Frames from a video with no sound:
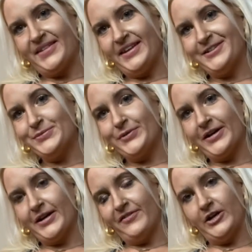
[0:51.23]
Here's more
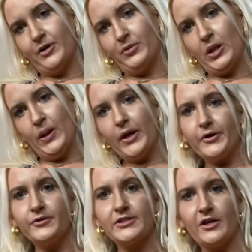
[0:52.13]
of an up
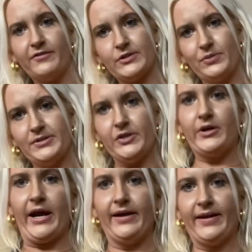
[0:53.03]
close of this one
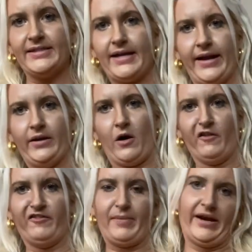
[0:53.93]
I like to hike all
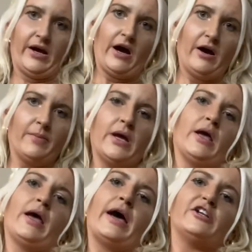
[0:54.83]
of mine up.
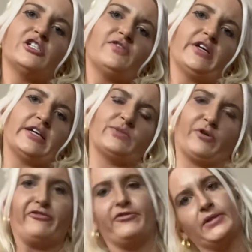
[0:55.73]
I just feel like it's
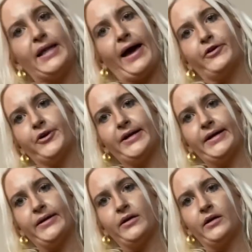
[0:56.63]
more
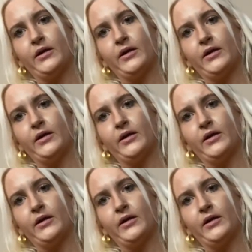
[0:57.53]
flattering.